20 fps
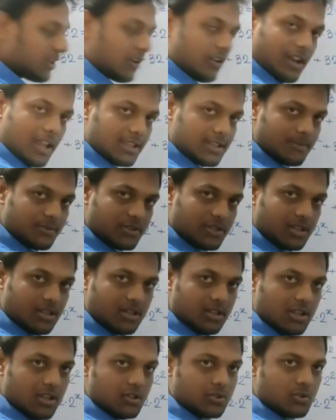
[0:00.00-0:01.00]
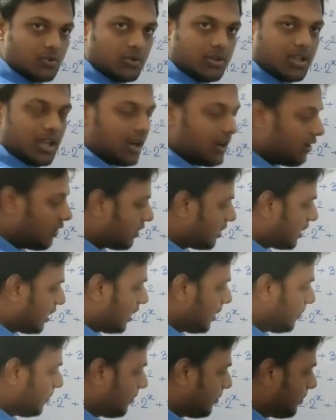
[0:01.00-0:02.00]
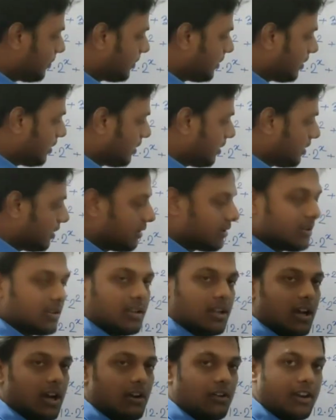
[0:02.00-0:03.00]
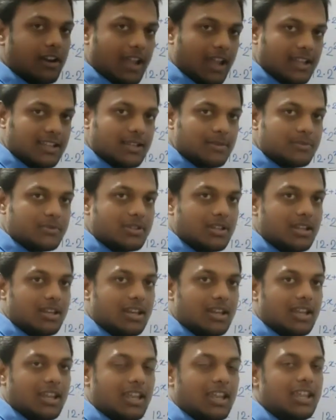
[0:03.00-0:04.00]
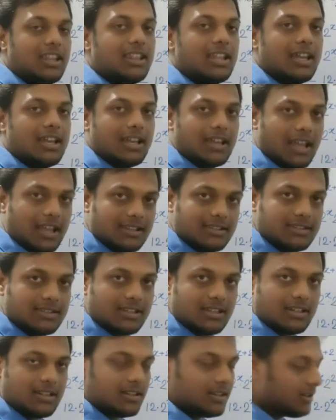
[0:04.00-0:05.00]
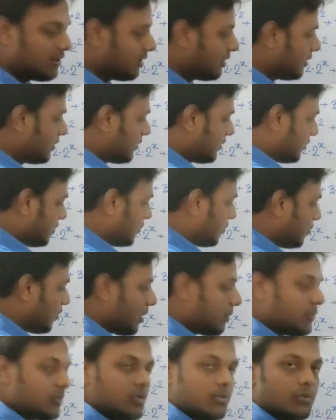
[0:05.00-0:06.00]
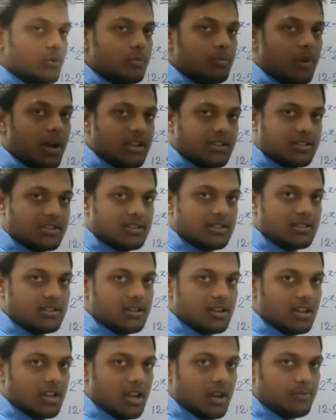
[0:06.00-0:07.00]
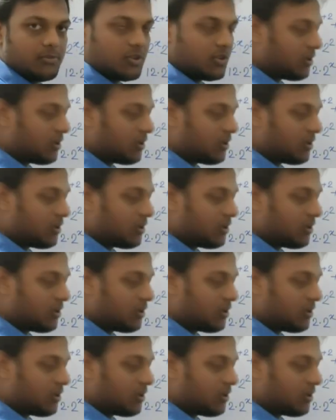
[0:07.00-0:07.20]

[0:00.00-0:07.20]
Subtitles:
our assumption. So we cannot keep our assumption in the answer. So we must have to